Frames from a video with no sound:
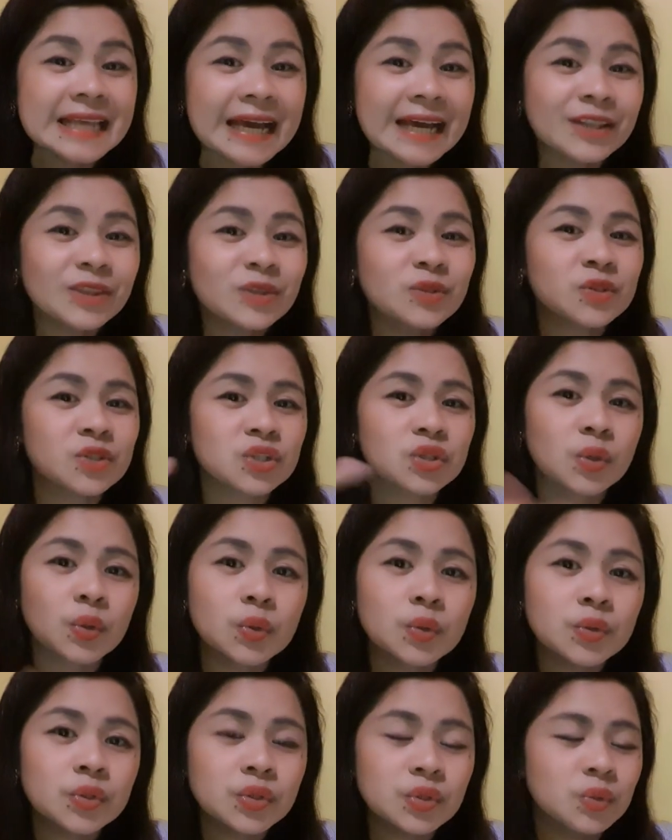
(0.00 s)
na to
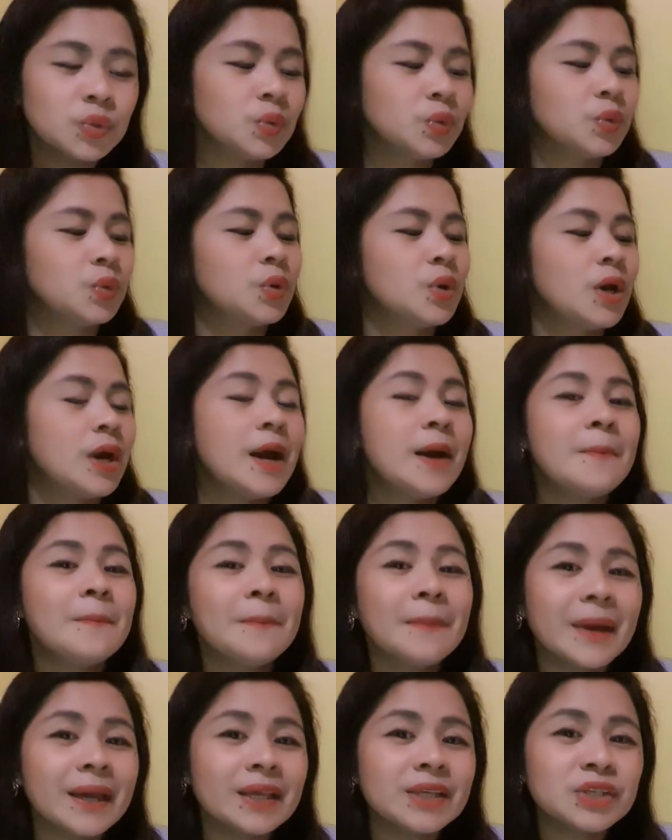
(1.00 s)
show you
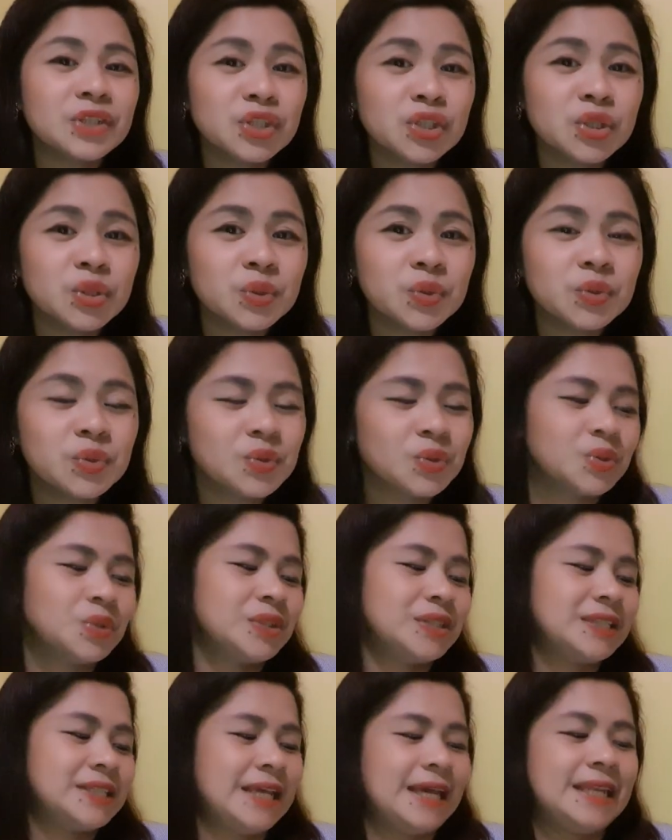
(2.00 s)
my new
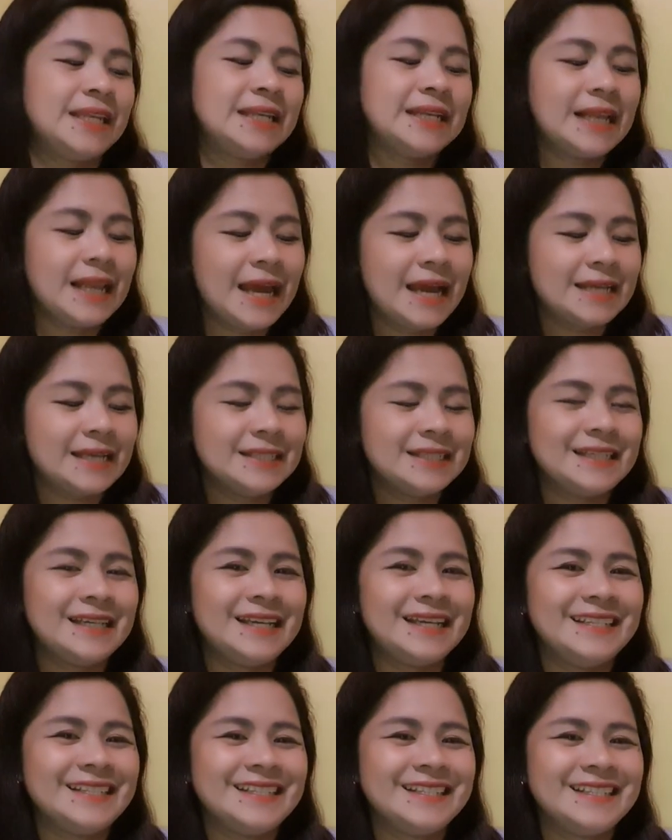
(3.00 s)

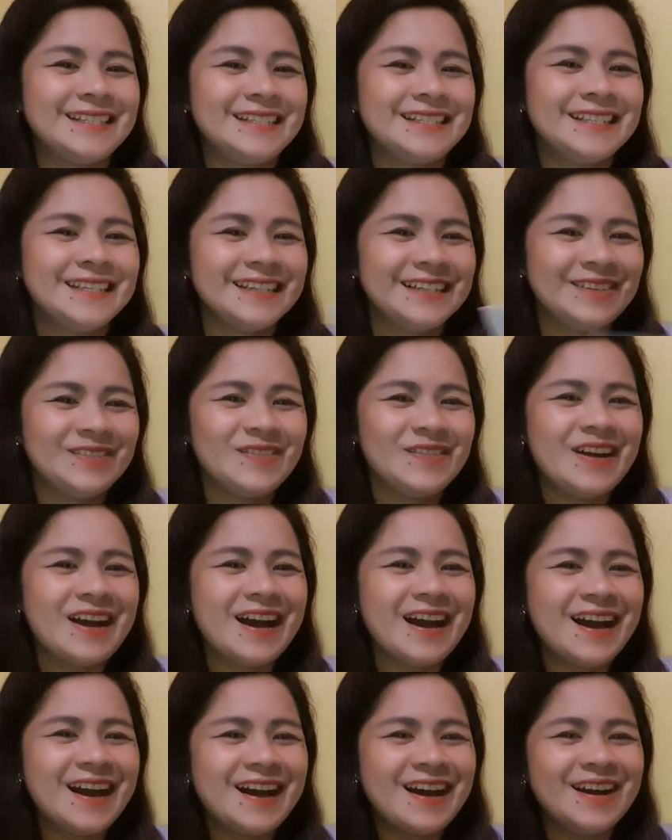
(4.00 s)
sunglasses.
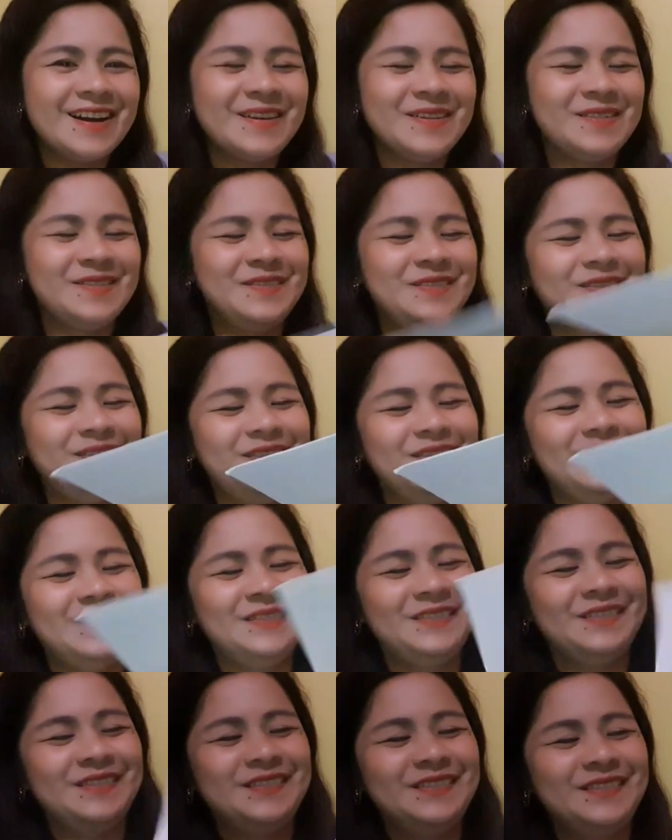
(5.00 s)
Wow!
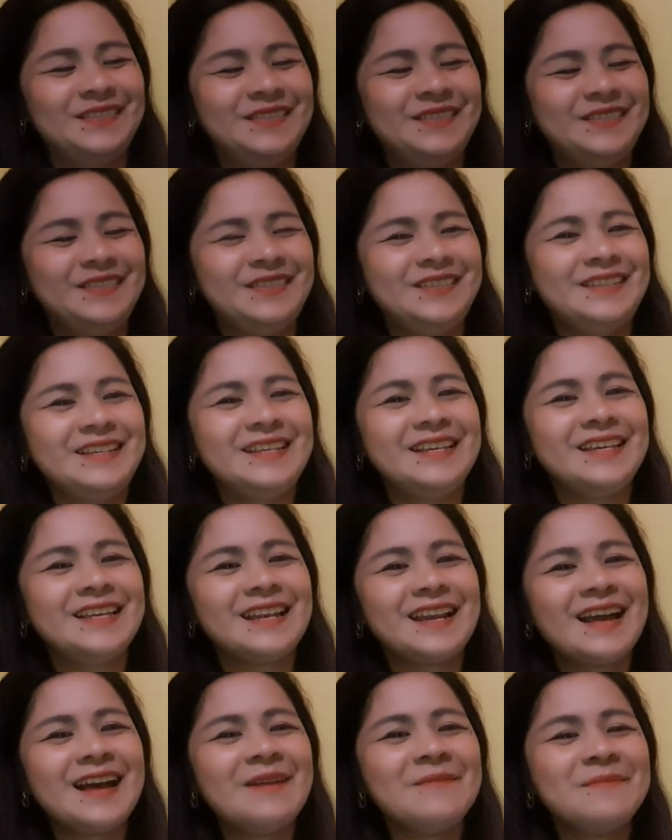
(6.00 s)

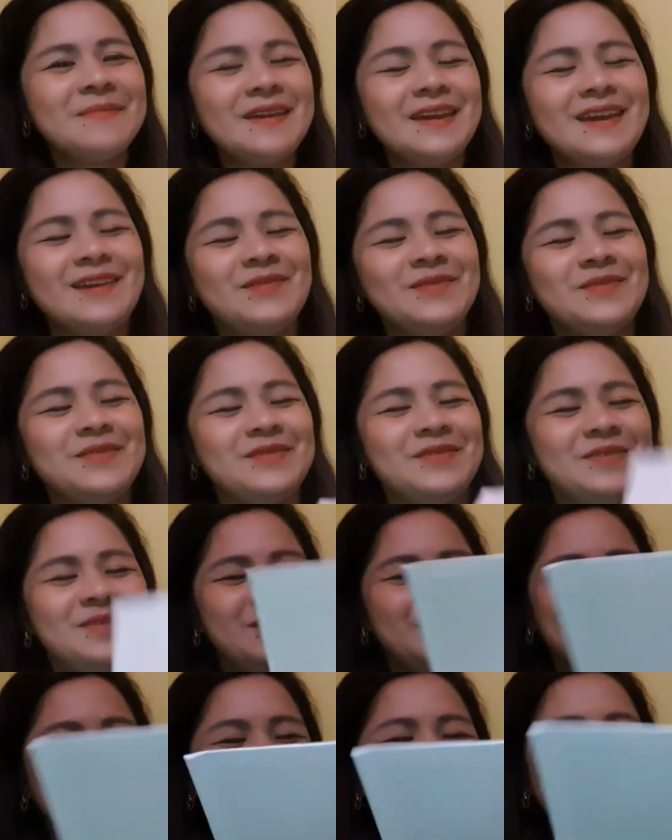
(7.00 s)
Grabe, oh.
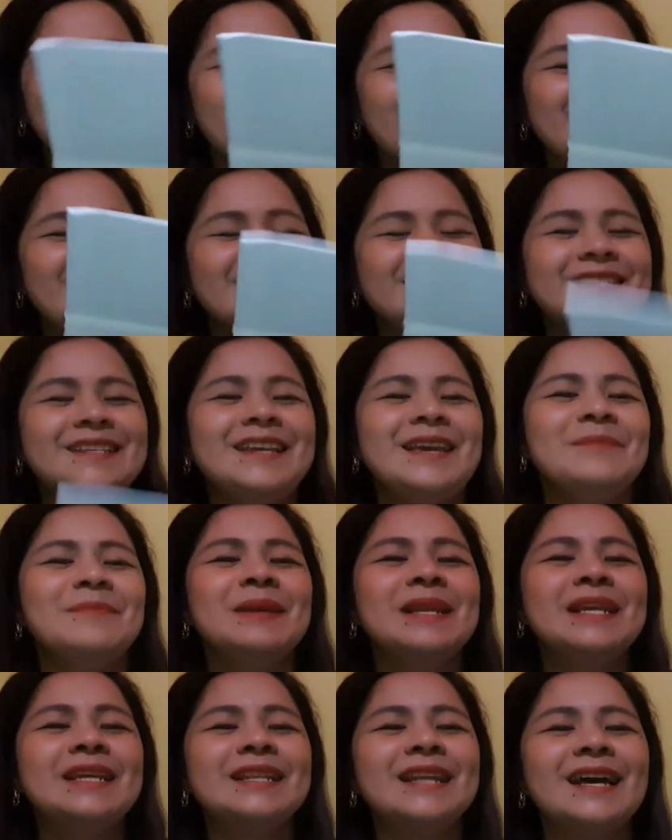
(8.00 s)
Okay, sige,
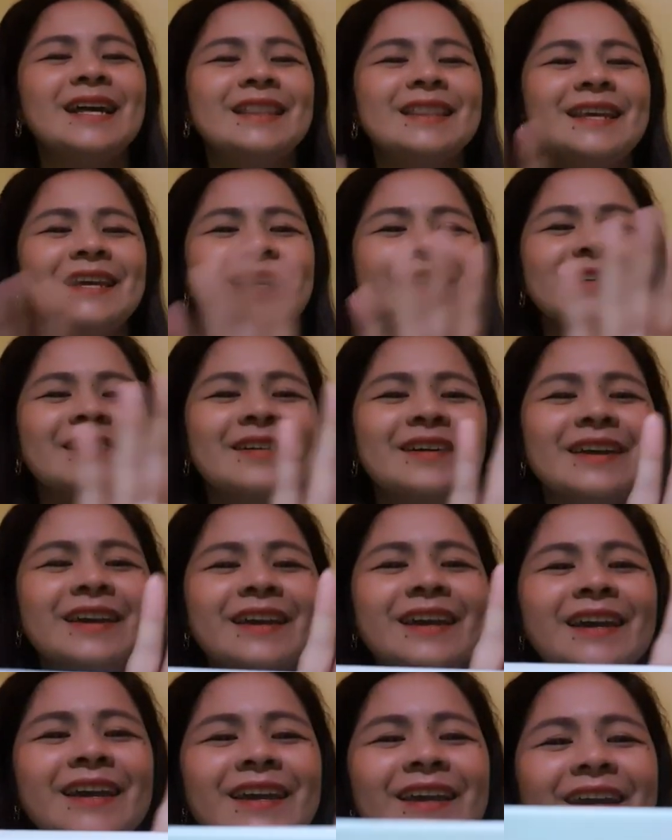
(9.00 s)
balik natin.
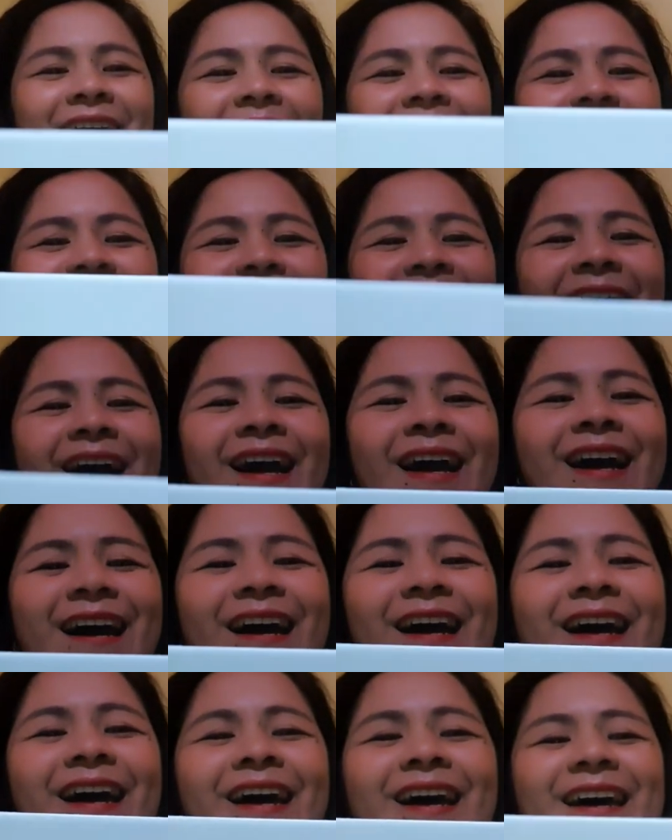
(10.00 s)
Okay,
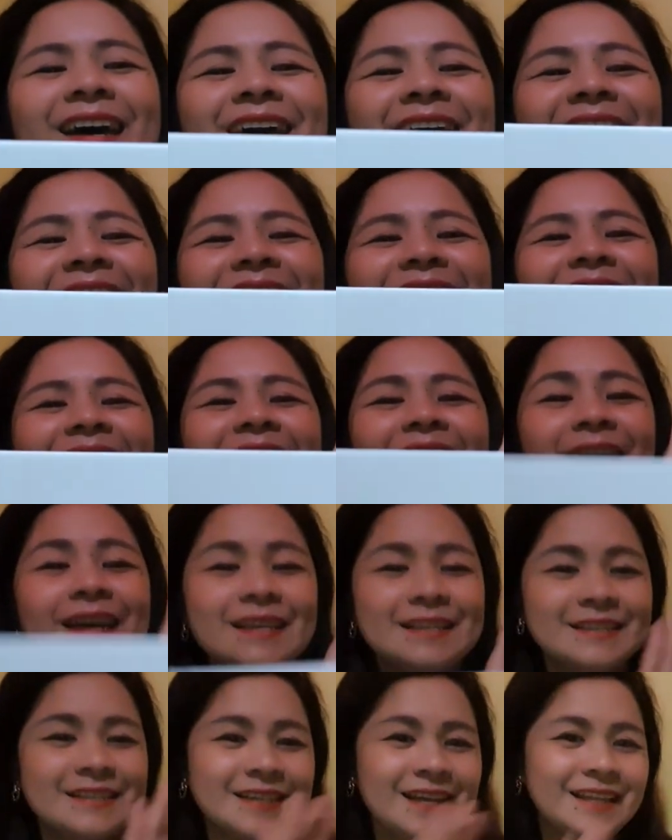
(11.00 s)
ayan.
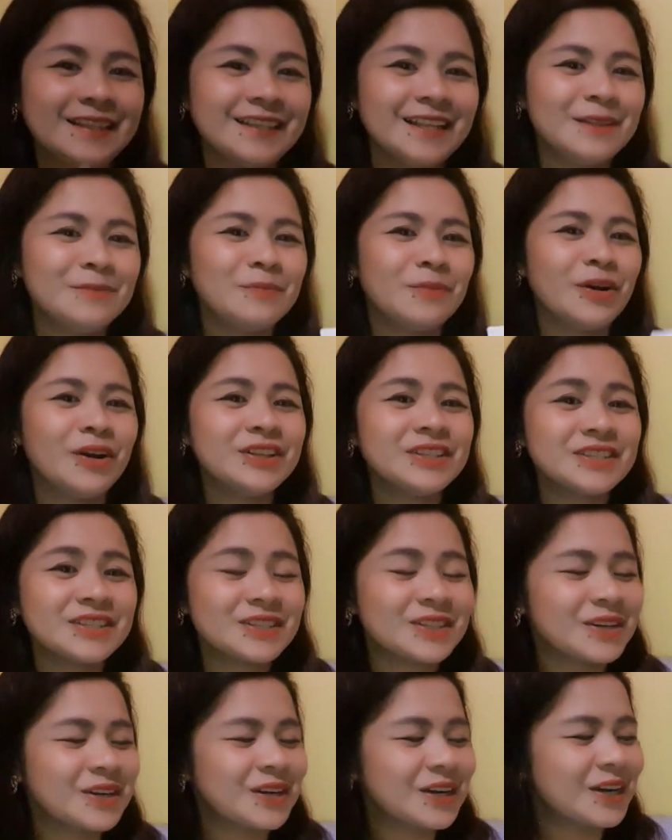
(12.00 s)
Gentle
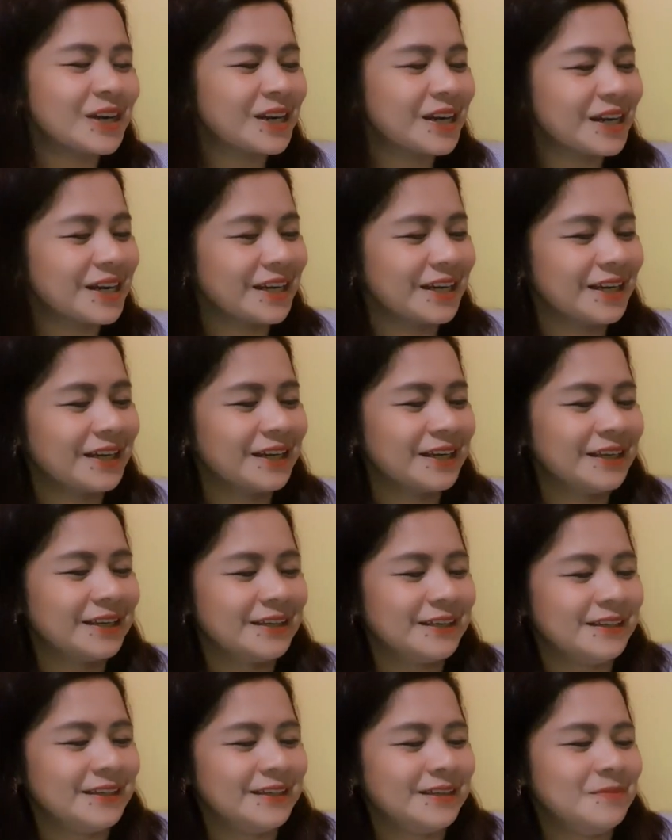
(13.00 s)
Monster
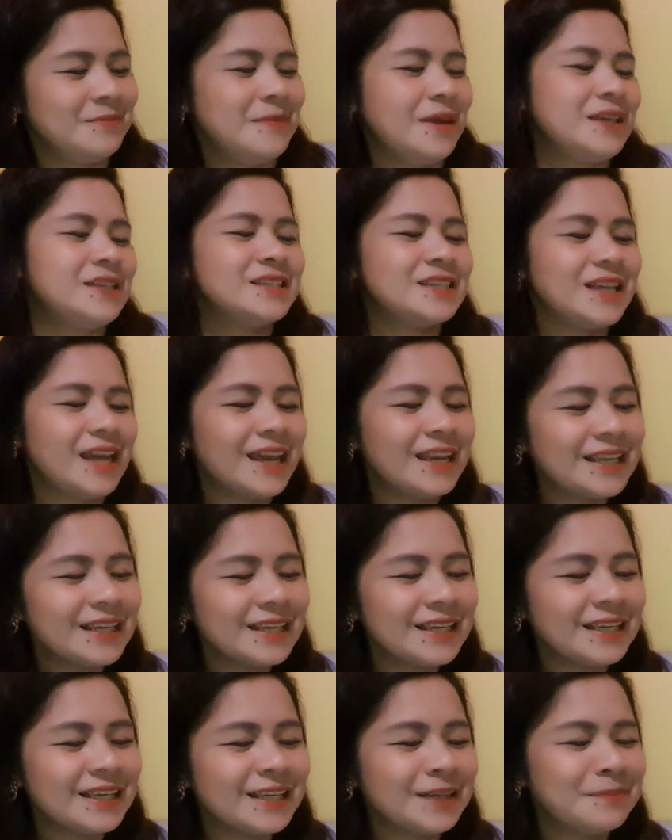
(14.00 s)
by Jennie
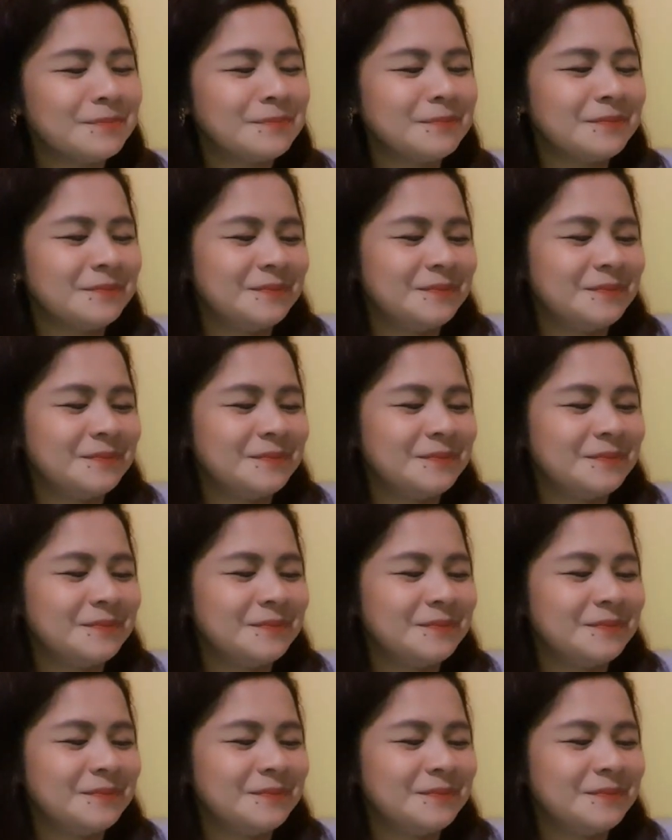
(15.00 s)
Kim.